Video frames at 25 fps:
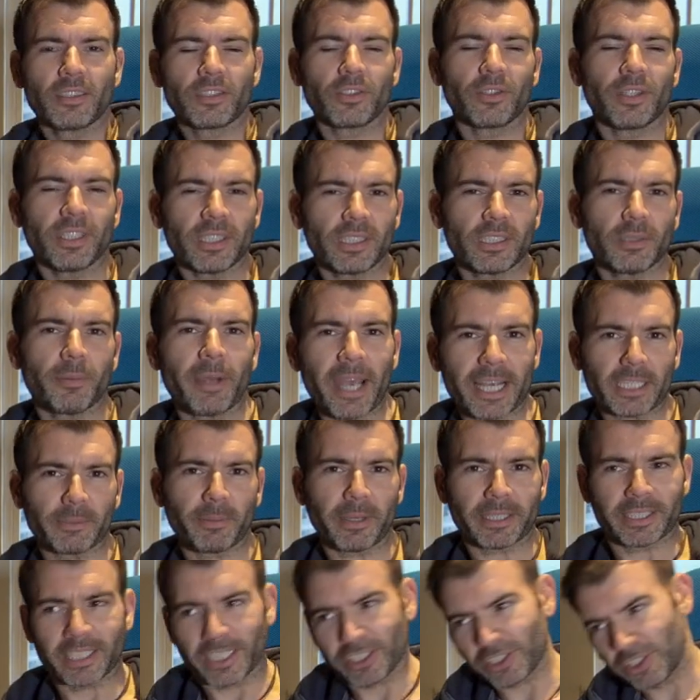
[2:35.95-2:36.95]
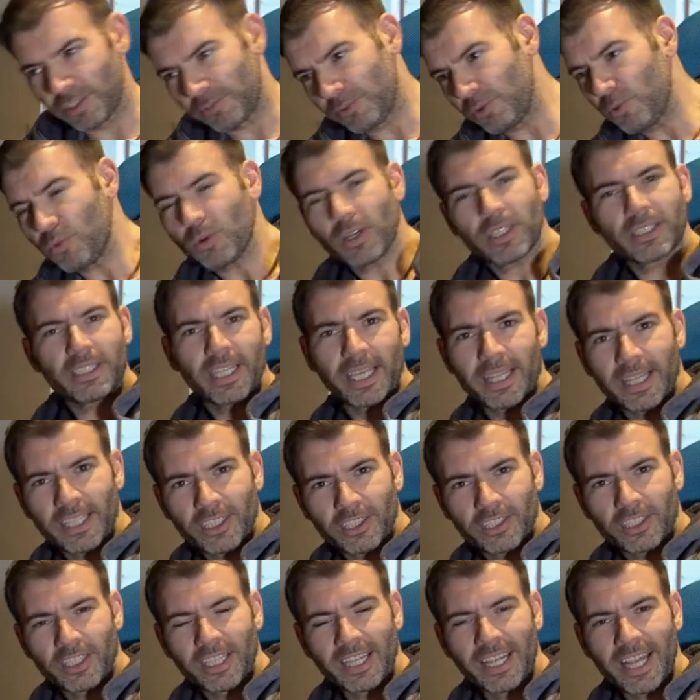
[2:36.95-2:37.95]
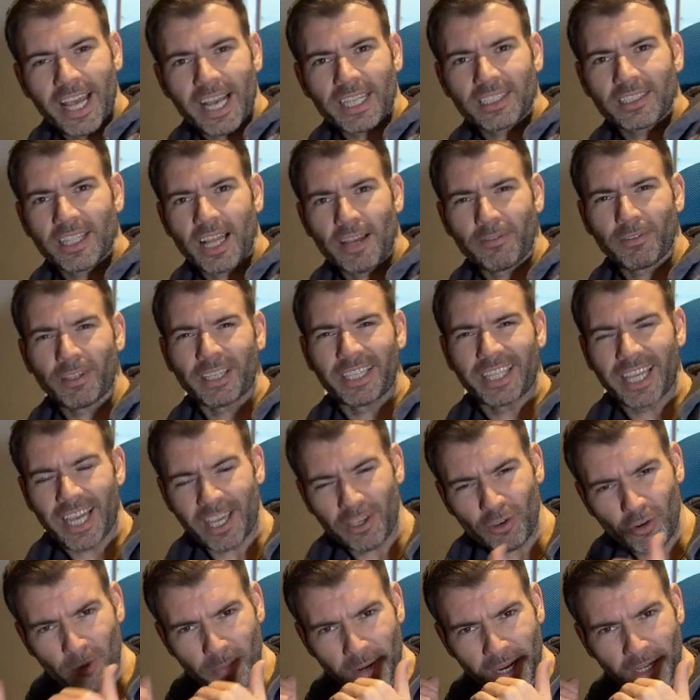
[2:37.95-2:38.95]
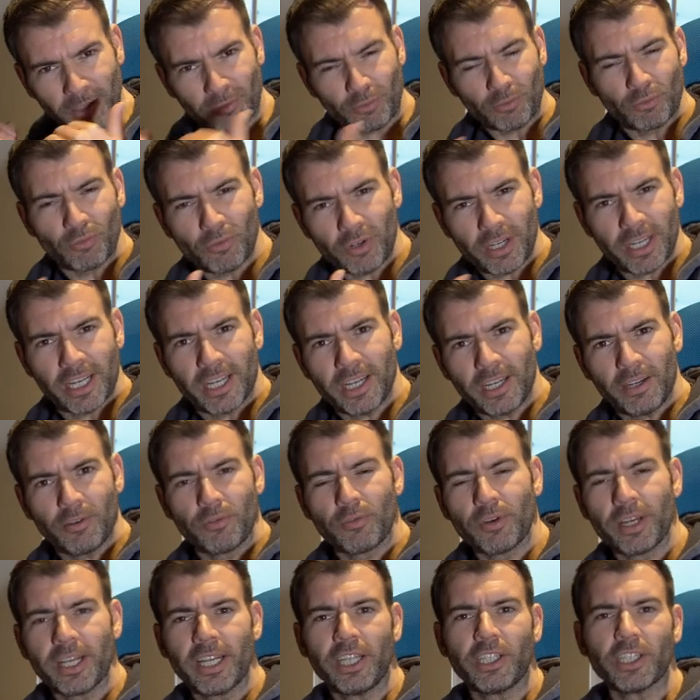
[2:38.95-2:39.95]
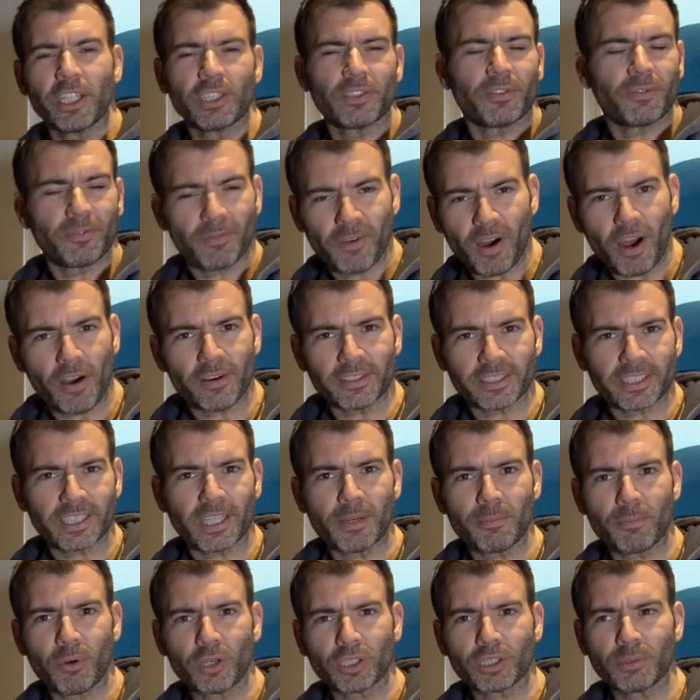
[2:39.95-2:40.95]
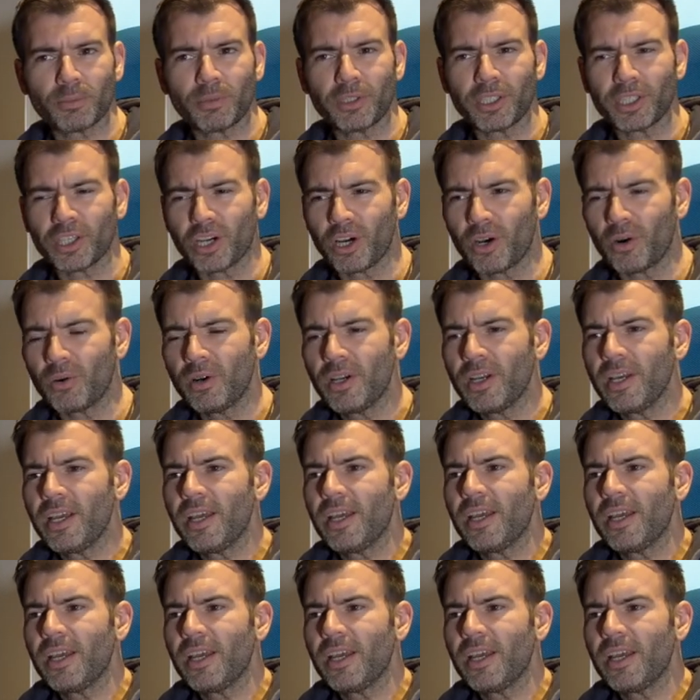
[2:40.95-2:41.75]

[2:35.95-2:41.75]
So this is about expectation. If you want to take this to the next level and get your band really, really as far as it can possibly go,